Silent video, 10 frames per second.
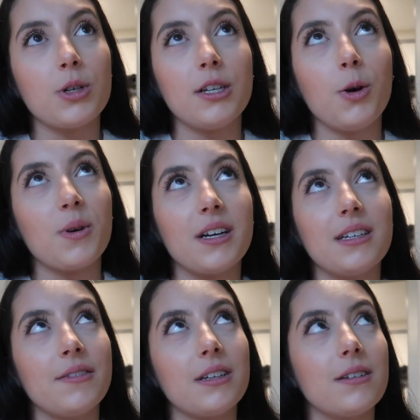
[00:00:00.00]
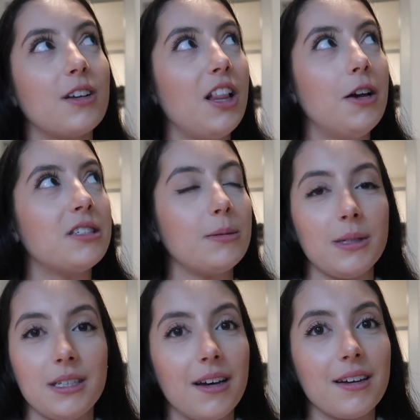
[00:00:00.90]
We're nowhere even close to
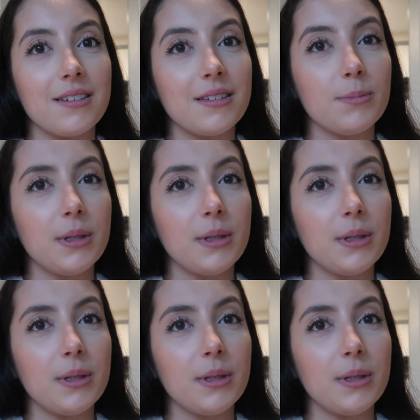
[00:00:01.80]
be done,